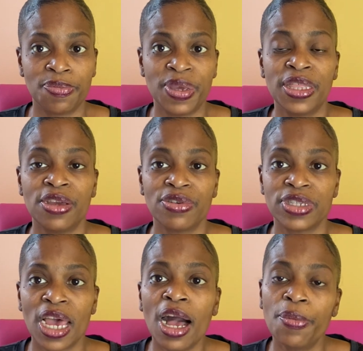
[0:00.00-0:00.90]
to be there
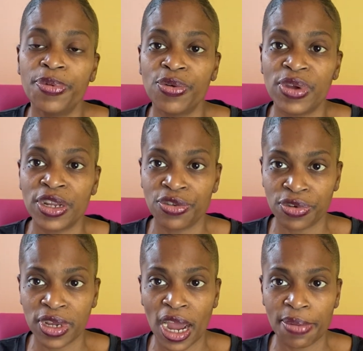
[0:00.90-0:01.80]
to help you in
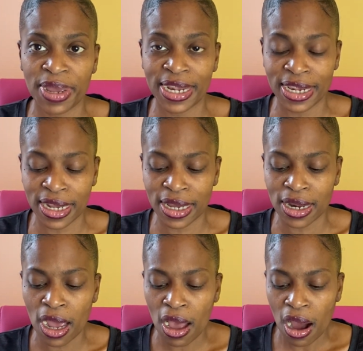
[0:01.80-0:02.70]
your time in
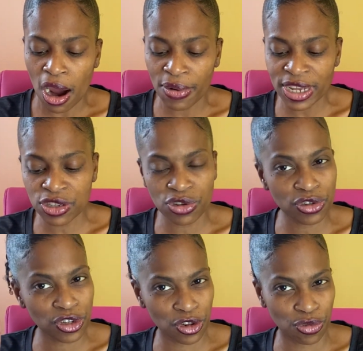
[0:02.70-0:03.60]
need. All right, so
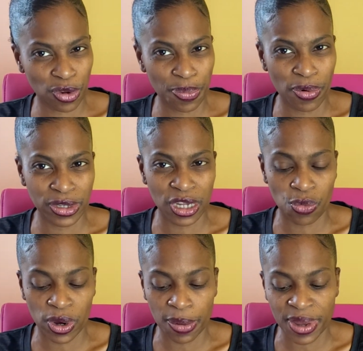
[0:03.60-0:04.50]
those are the 3 points I
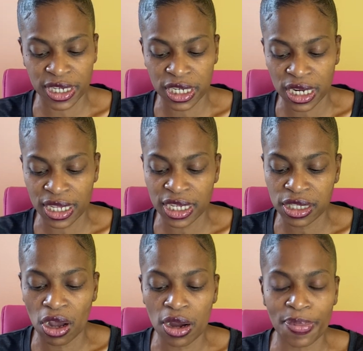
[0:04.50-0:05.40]
want to mention. Now
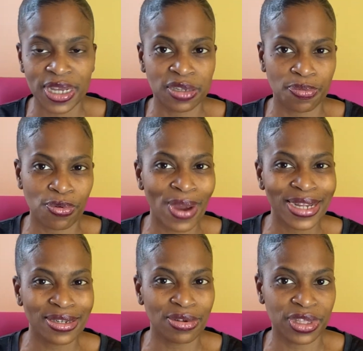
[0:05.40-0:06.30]
let's talk about some
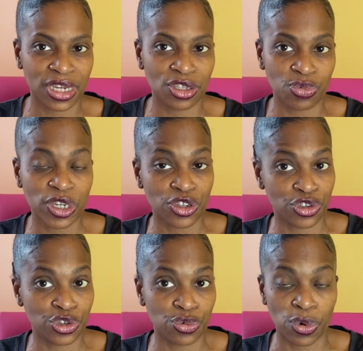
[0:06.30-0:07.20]
practical things we can
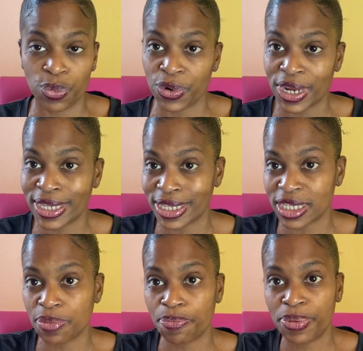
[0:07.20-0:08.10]
do when we're in
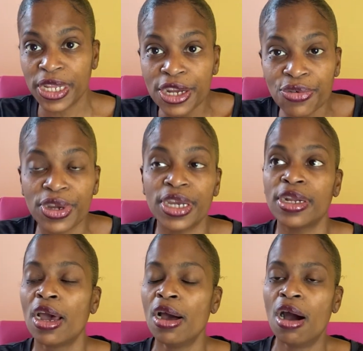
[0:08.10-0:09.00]
this
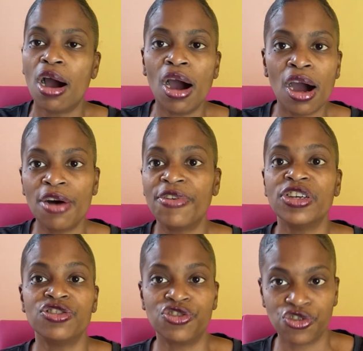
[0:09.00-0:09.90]
period of
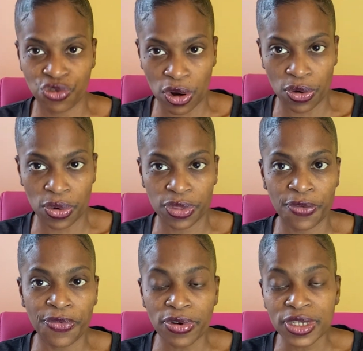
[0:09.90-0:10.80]
struggle.
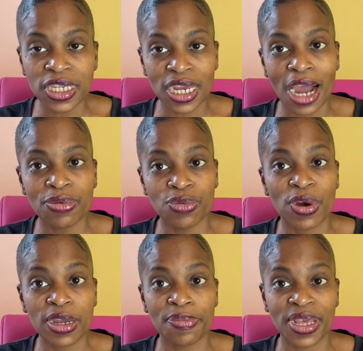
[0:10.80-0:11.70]
The first thing I would
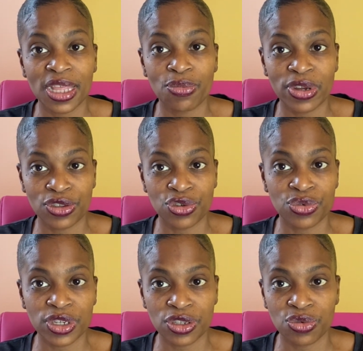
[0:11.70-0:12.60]
recommend that we
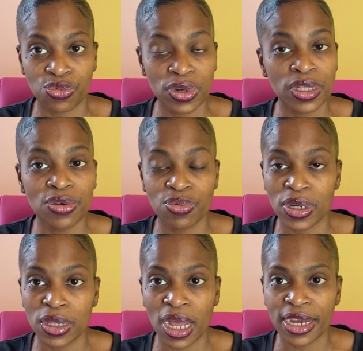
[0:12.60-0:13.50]
do is to really
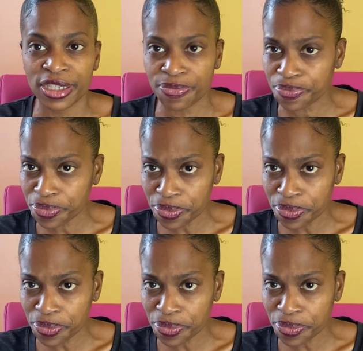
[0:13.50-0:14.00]
realize,